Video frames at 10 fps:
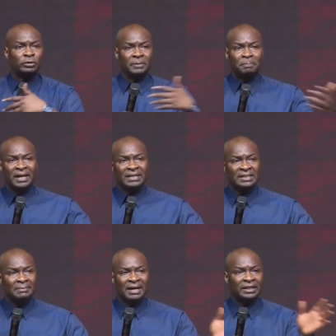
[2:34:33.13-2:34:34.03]
replace
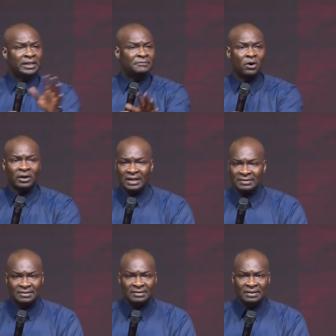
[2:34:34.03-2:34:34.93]
him and give
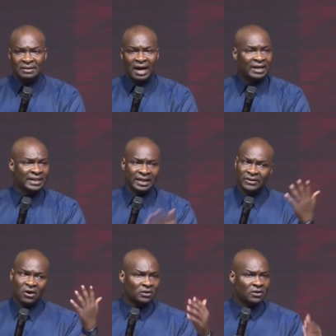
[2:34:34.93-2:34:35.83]
others. And yet
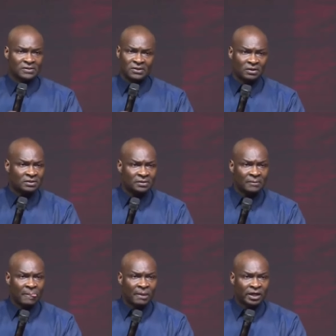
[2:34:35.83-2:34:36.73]
God does not.
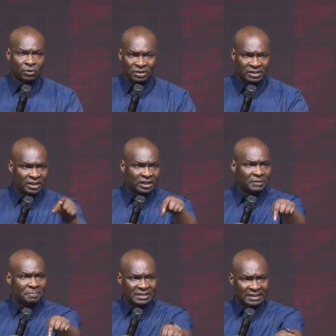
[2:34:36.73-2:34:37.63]
He will still
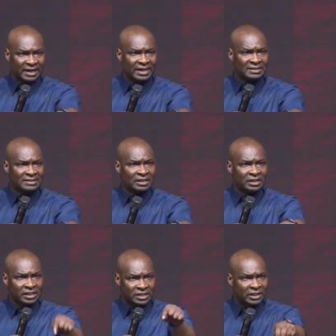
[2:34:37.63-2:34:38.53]
keep his grace,
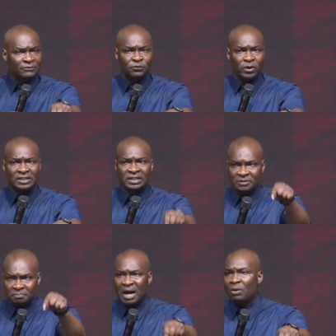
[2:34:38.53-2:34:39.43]
his influence,
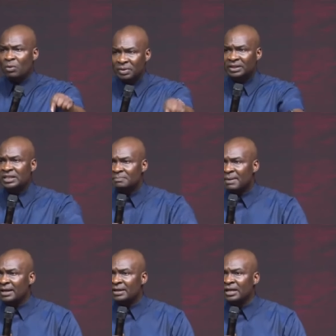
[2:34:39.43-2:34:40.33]
his power with these
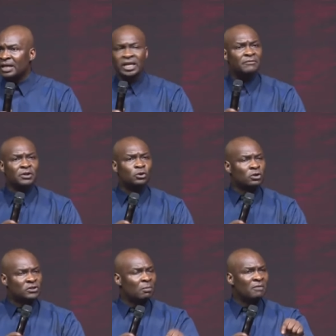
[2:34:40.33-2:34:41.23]
men. Even
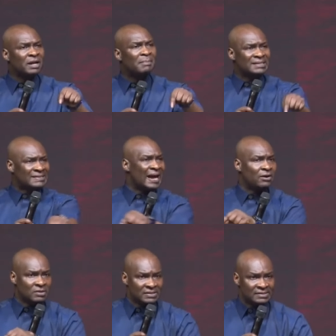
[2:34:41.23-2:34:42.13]
though some of them are
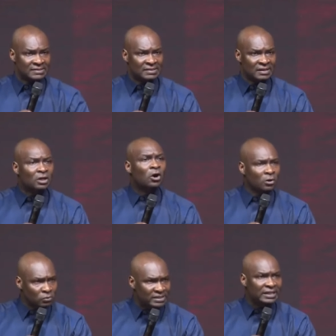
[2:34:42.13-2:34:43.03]
Cyruses,
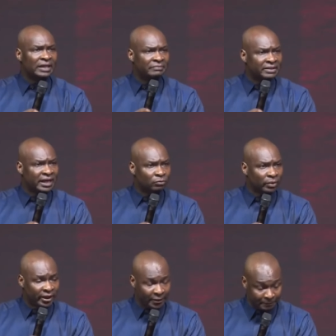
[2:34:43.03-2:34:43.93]
God will still leave it that way.